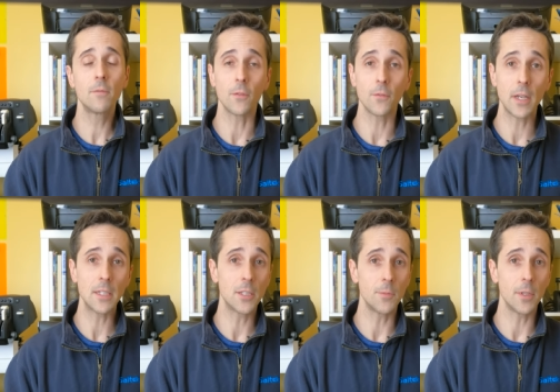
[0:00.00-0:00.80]
for
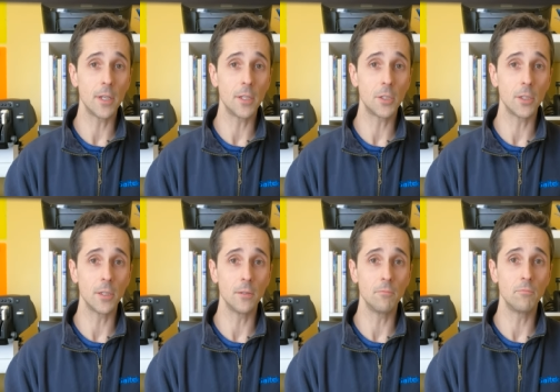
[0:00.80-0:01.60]
flight
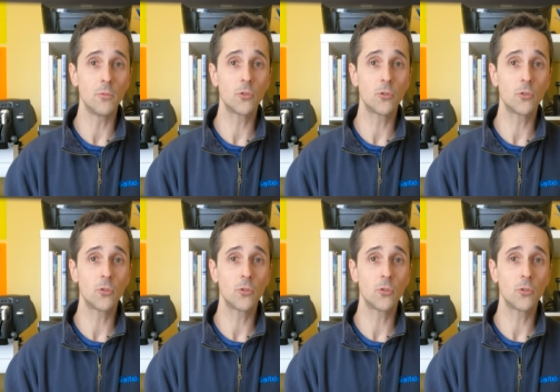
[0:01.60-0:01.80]
simulation,